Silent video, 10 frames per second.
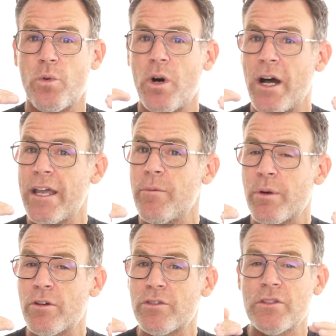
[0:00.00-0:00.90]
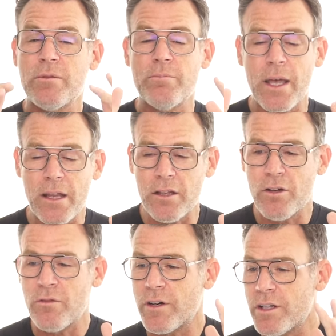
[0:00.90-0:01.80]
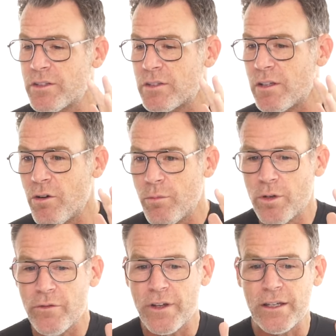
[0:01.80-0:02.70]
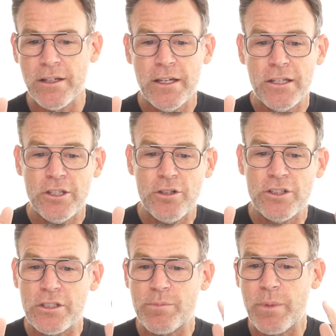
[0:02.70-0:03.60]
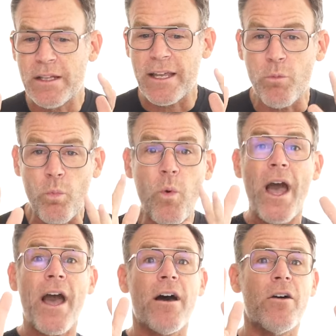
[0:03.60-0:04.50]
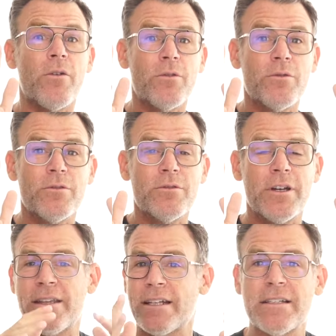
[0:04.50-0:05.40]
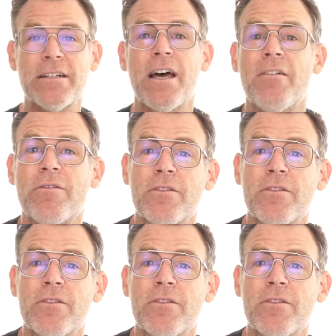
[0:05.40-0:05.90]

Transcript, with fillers: quiet person, mellow, very slow moving. You could just be like, wow, and that's enough.